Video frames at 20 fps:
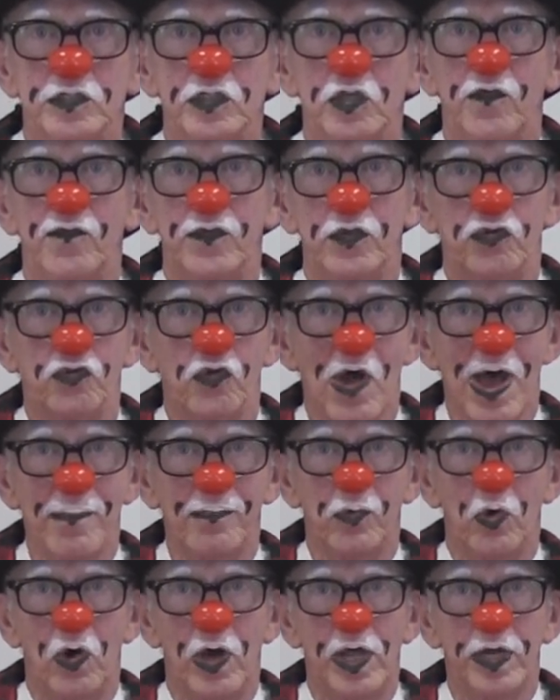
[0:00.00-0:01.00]
So if you
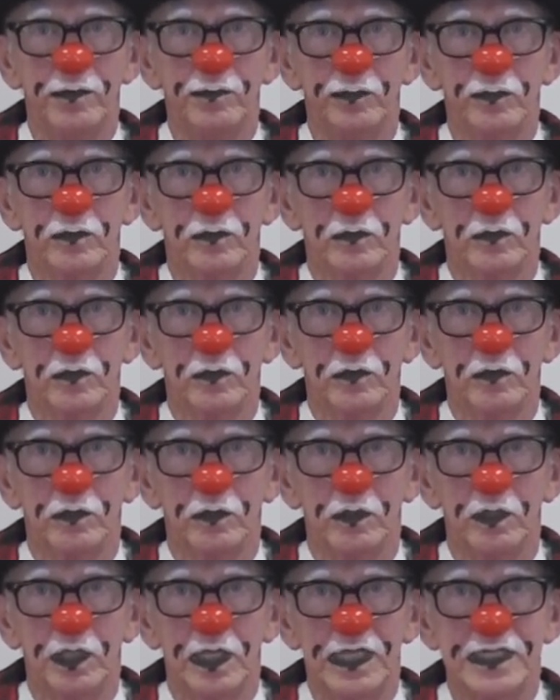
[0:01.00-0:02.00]
drop one,
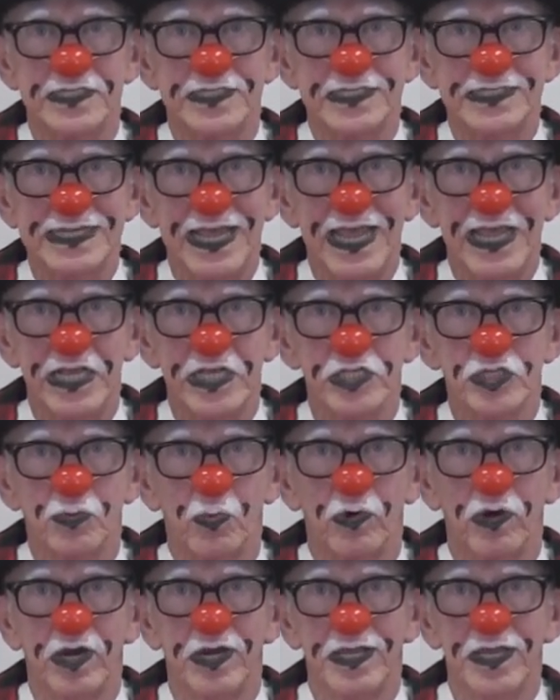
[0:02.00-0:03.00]
it stays
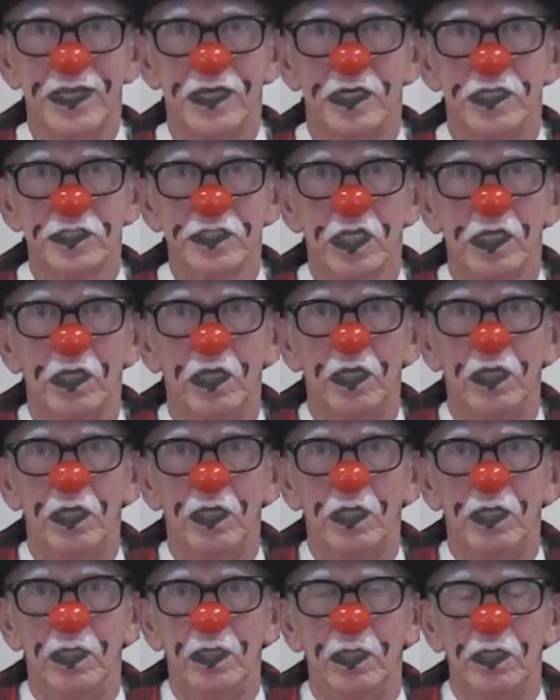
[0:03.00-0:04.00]
where it is.
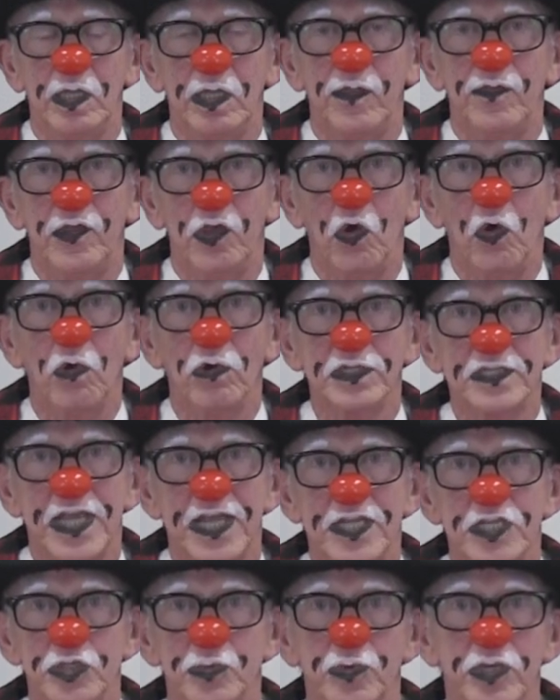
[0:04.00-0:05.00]
In the old
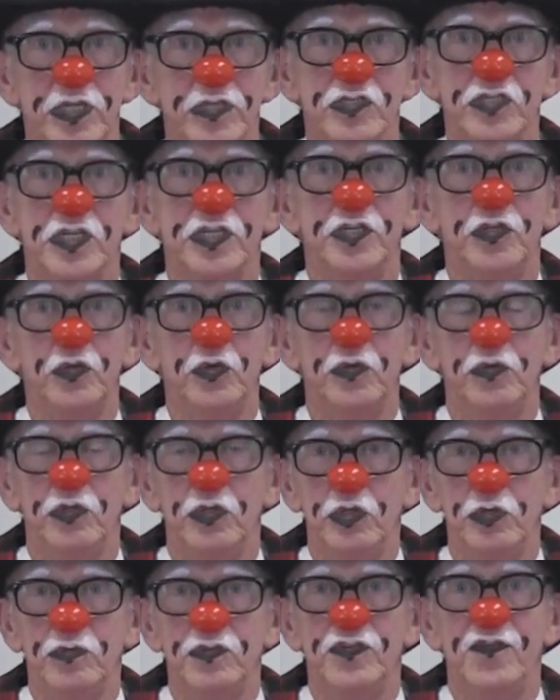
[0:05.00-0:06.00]
days, we used to do,
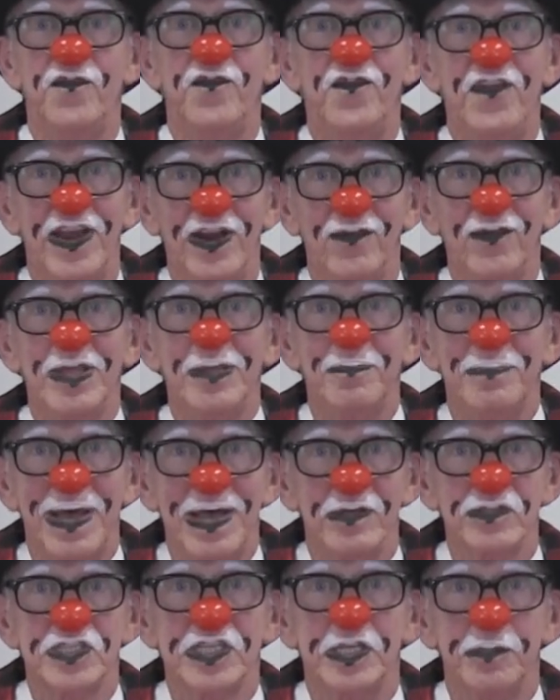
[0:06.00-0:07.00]
use very
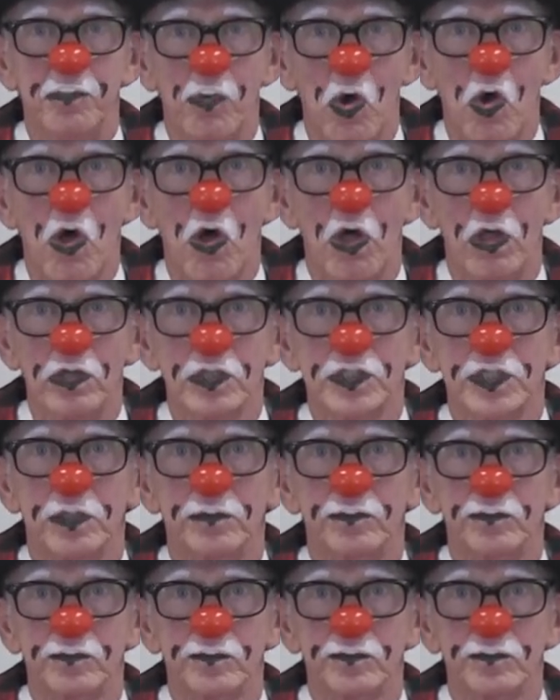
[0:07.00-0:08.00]
bouncy balls,
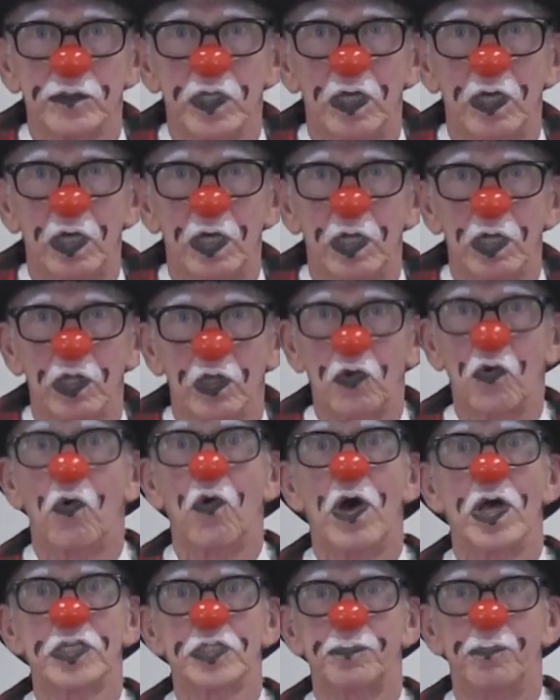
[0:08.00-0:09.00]
uh,
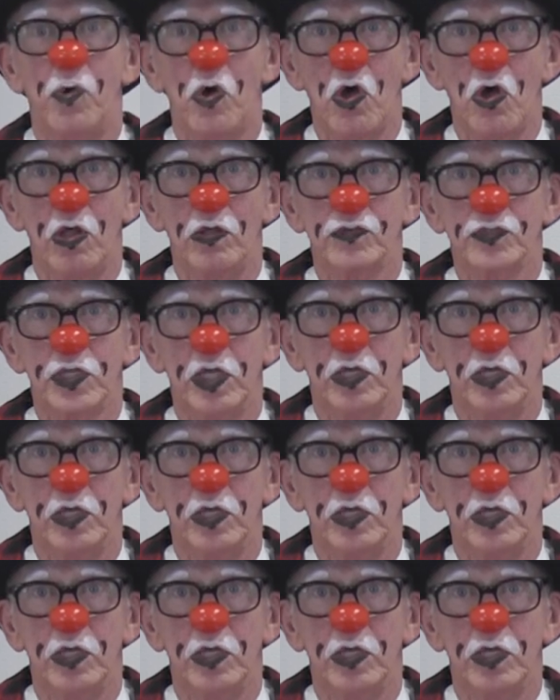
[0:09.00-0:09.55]
lacrosse balls.